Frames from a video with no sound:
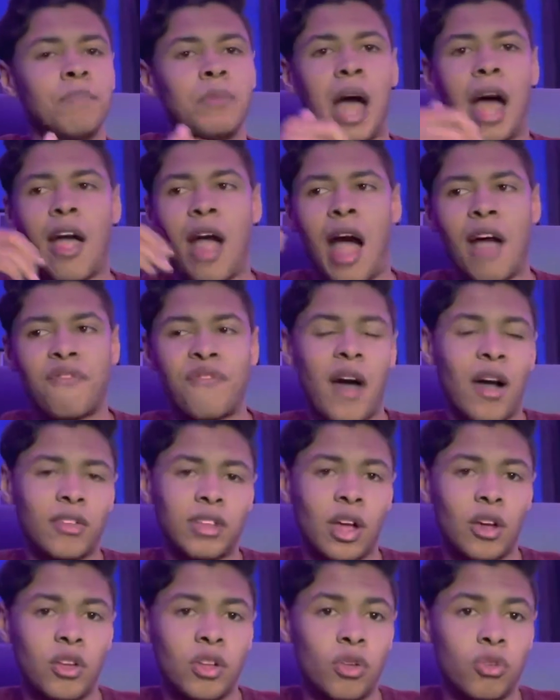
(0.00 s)
I, I
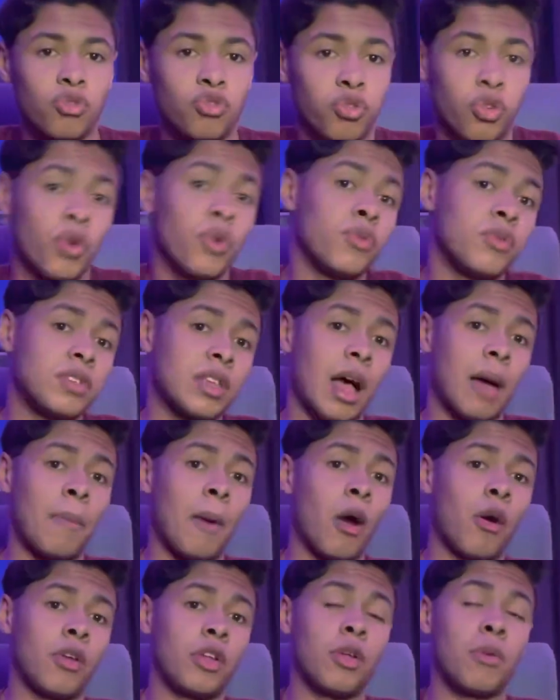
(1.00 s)
found out, you know, truths
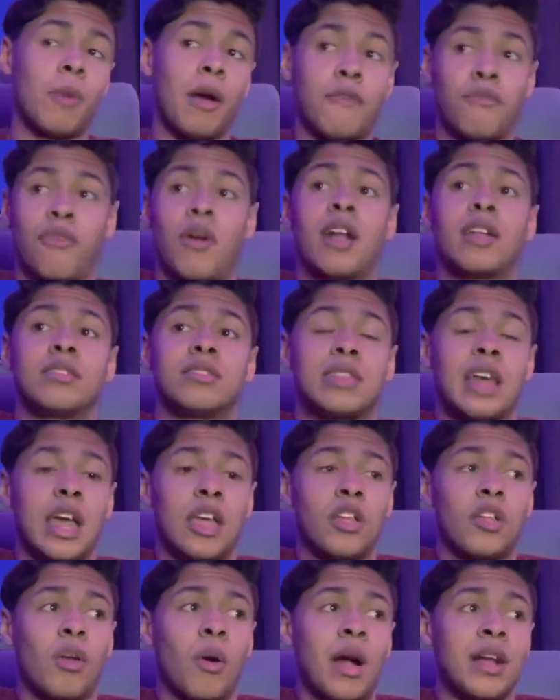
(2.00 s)
about, you know, my friends that,
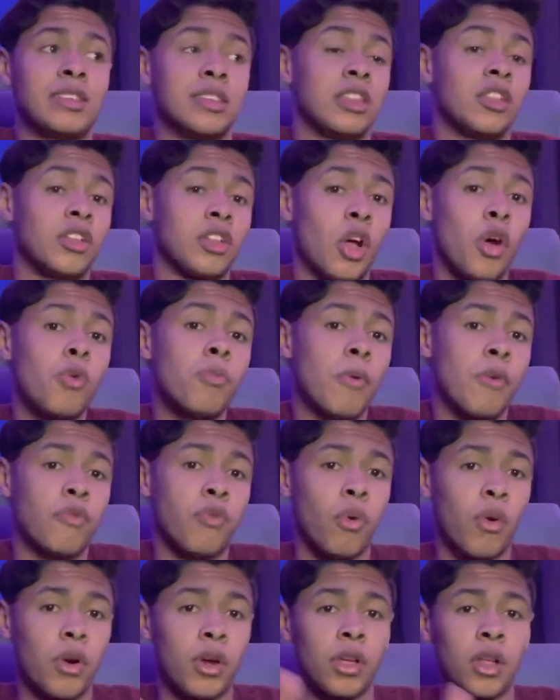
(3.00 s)
you know, I didn't know
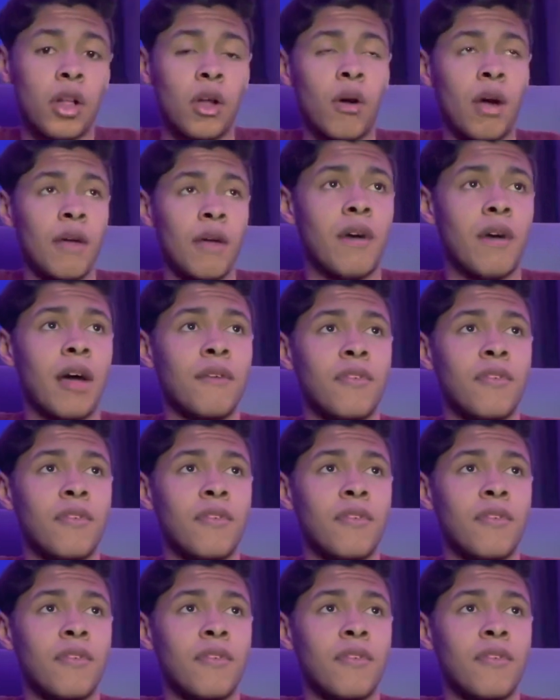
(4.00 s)
before, you know, I,